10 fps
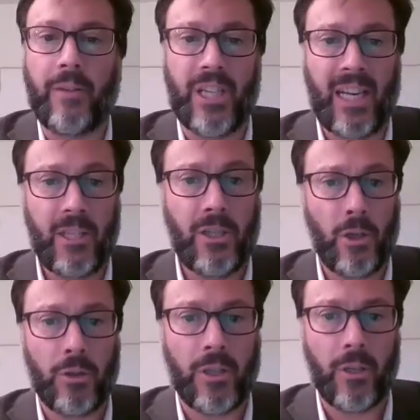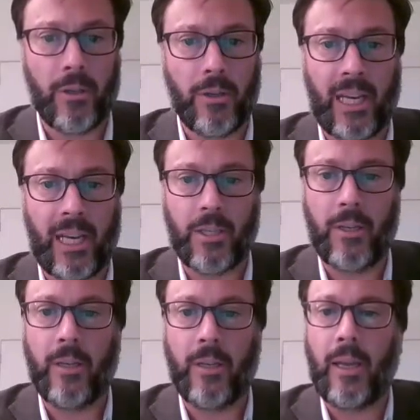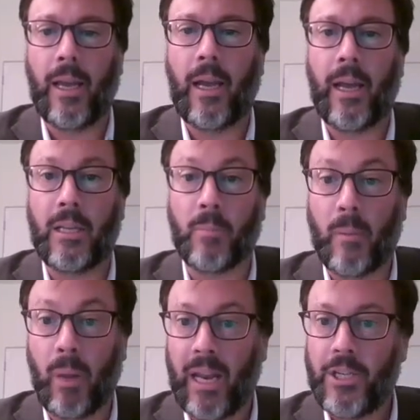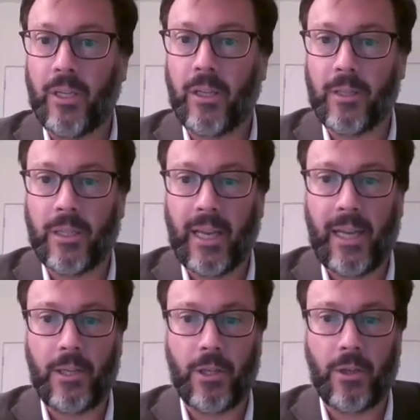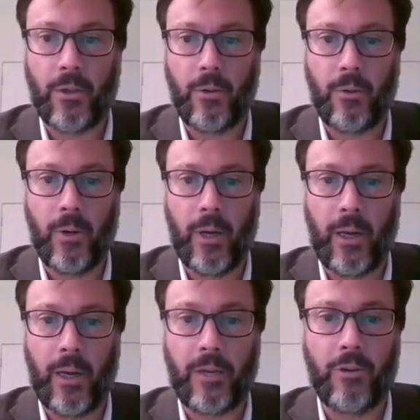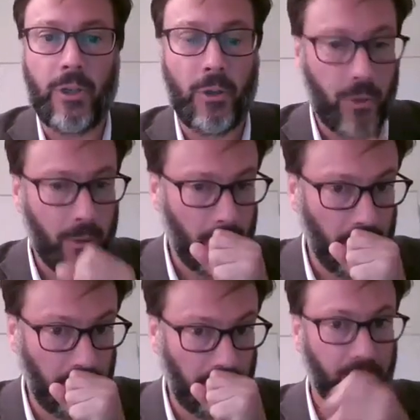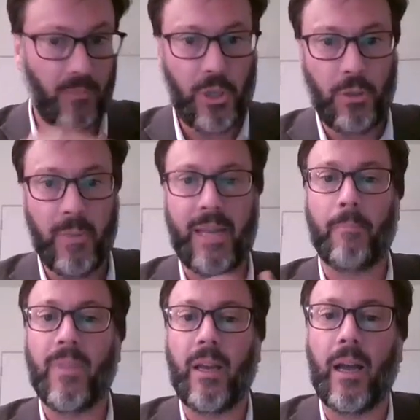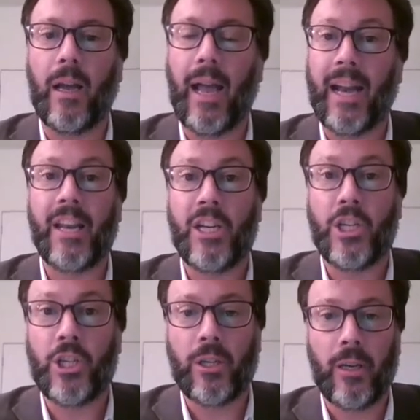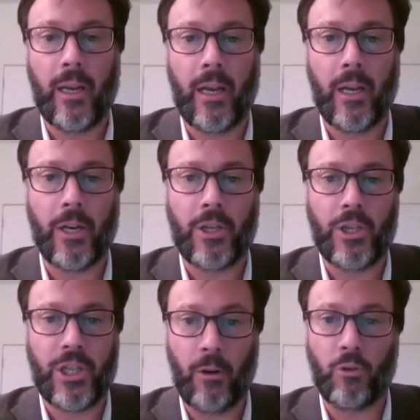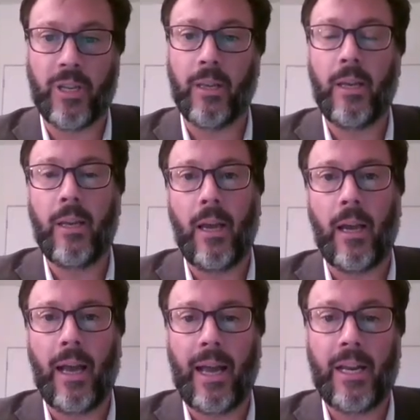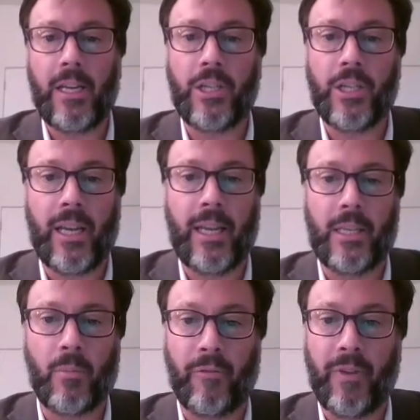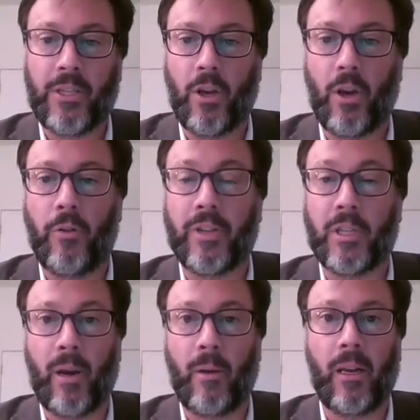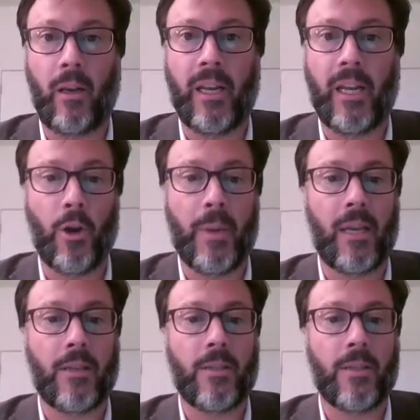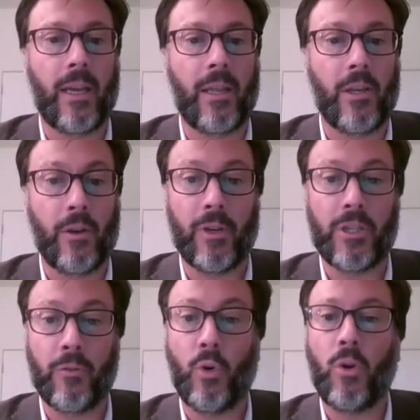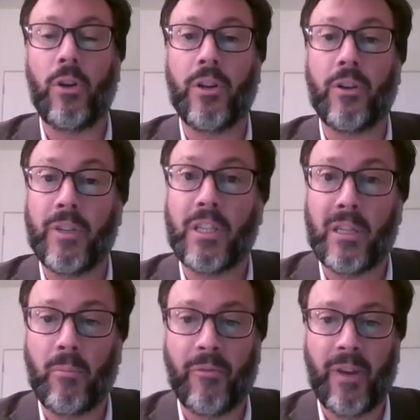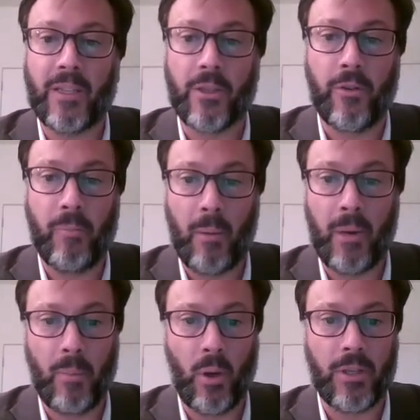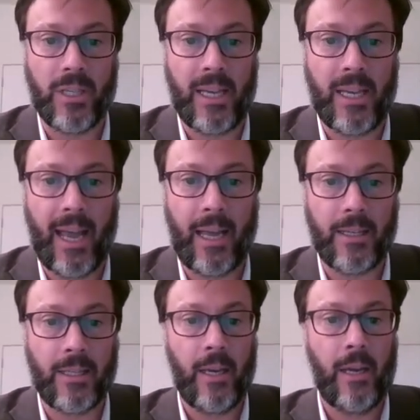David Jackson, Dr. Jackson, and it's my pleasure today to introduce, excuse me, Ananish Chaudhuri. Ananish is Professor of Experimental Economics at the University of Auckland and Visiting Professor of Public Policy at